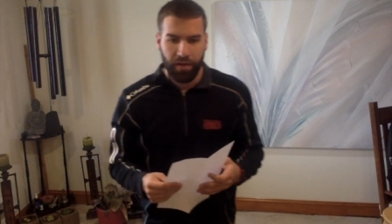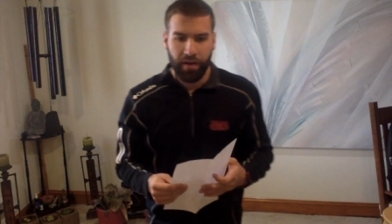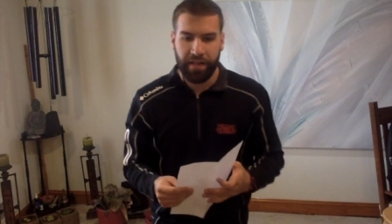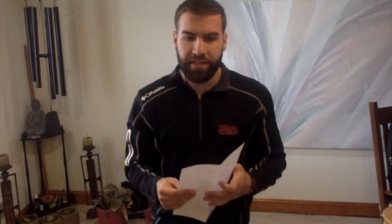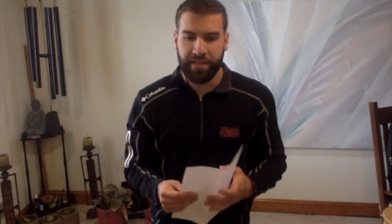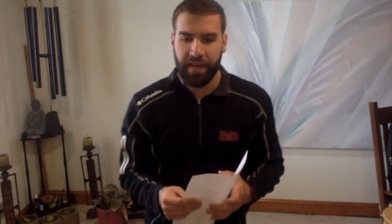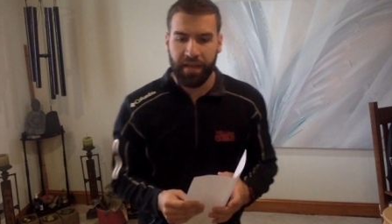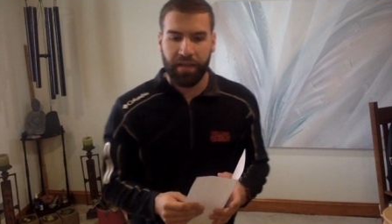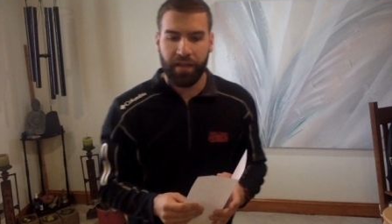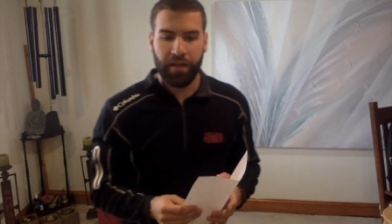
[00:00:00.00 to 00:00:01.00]
let's
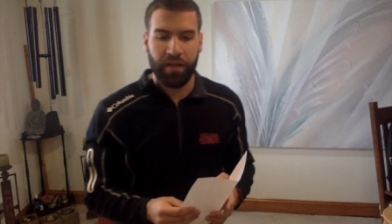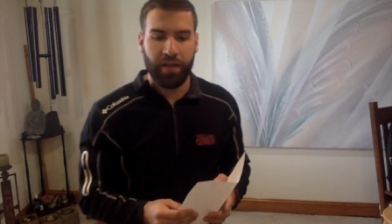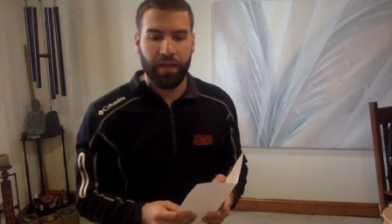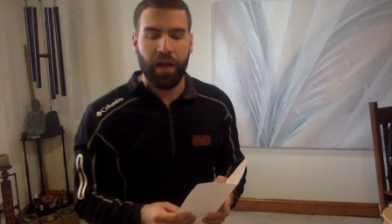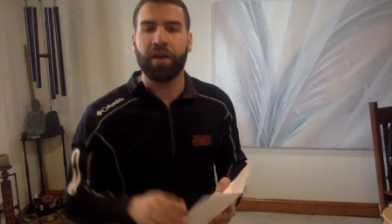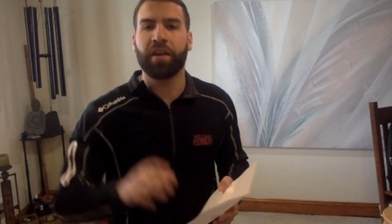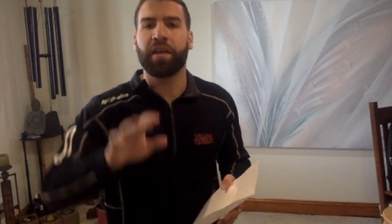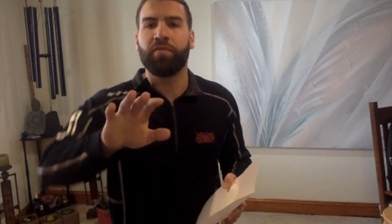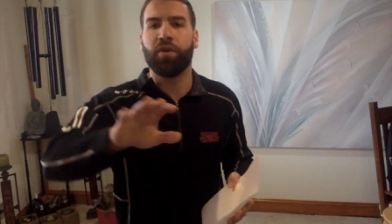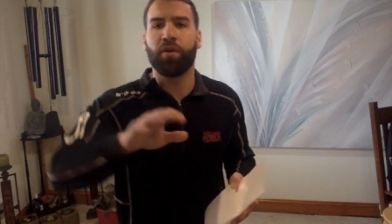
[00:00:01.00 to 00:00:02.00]
say I'm going to
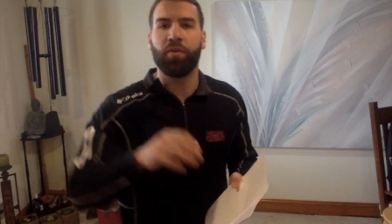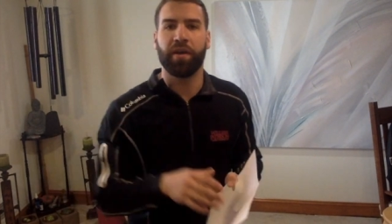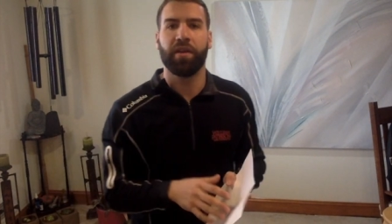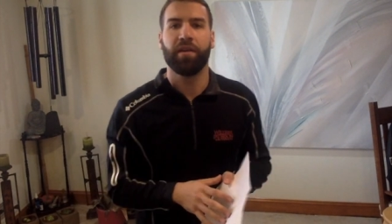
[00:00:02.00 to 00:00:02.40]
give one away.